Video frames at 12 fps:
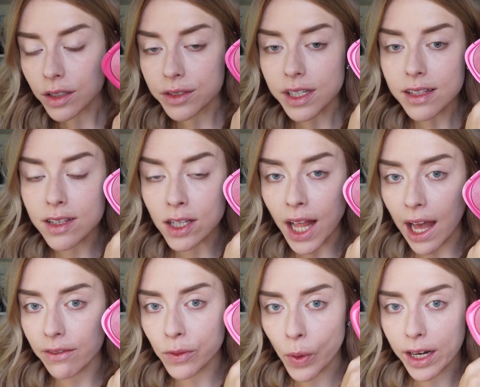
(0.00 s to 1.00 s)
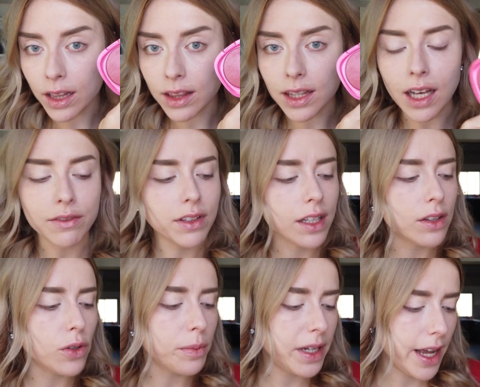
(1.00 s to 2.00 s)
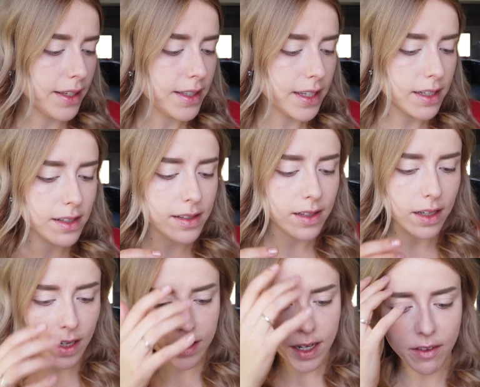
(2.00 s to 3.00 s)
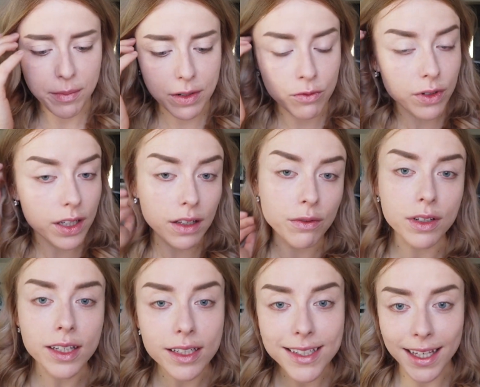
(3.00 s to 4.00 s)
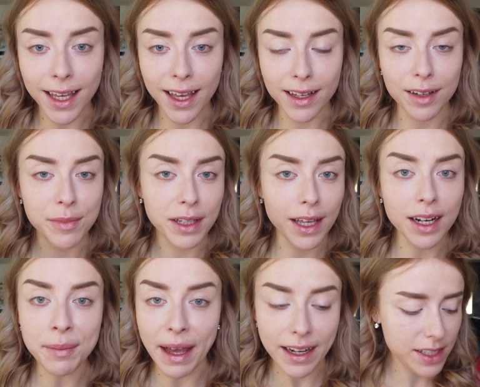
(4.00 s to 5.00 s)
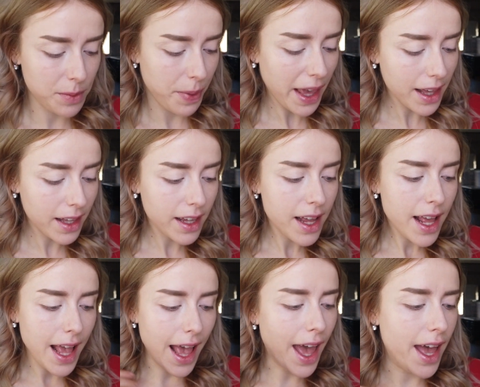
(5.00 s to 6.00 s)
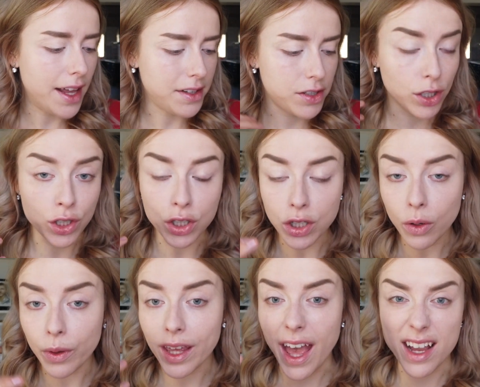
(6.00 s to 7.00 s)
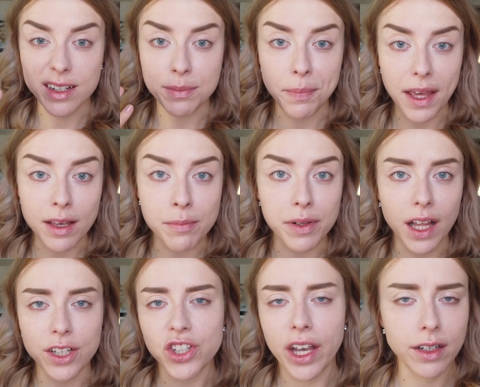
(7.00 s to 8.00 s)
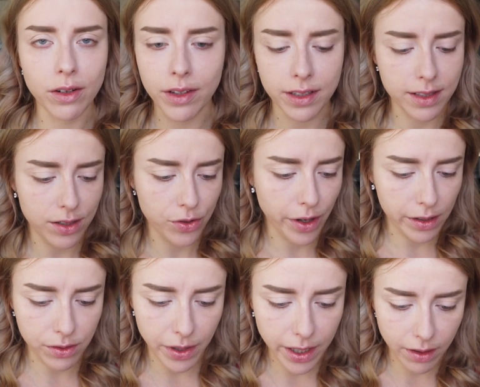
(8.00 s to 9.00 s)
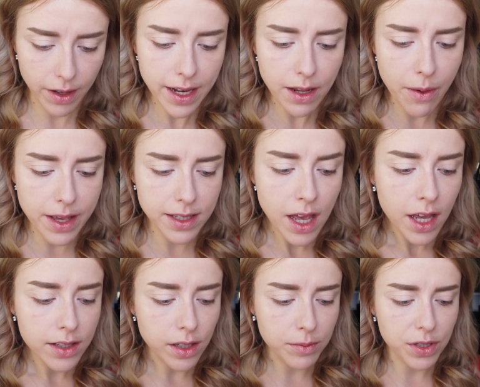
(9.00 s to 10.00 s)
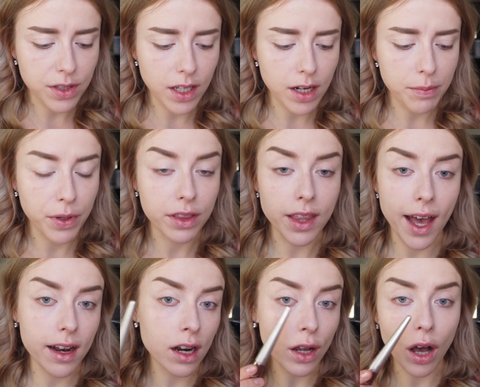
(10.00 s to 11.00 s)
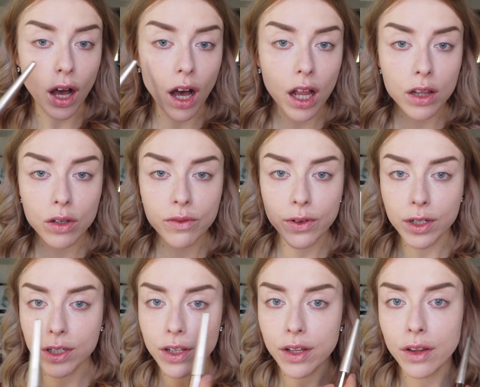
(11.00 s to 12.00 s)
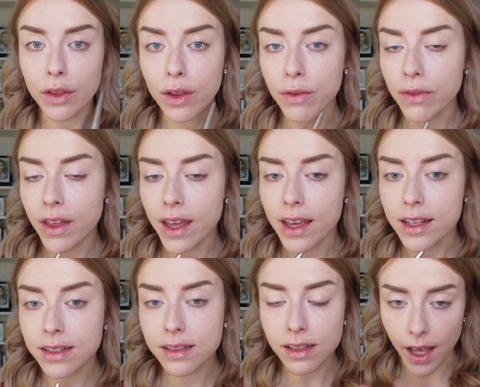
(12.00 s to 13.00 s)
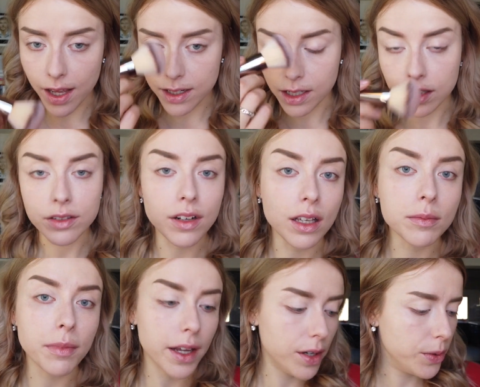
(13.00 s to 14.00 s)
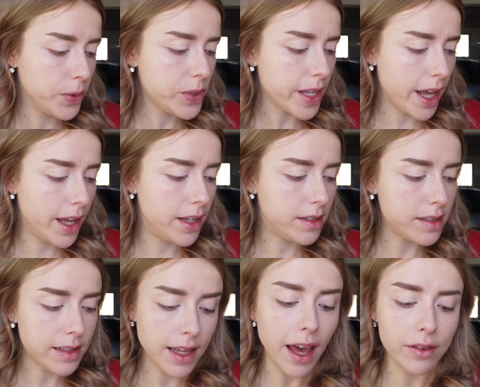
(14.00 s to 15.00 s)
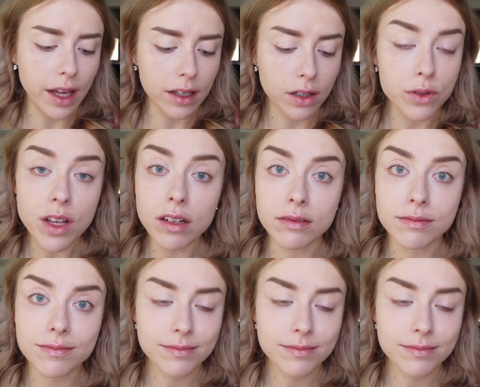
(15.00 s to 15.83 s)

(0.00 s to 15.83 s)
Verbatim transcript: So it does still have quite a lovely luminescence and I've been really, really digging. I've been getting back into pink and glowy and big blush. I know that's a trend right now anyways, so I'm just gonna put that all over the face and including my nose and see how that goes on.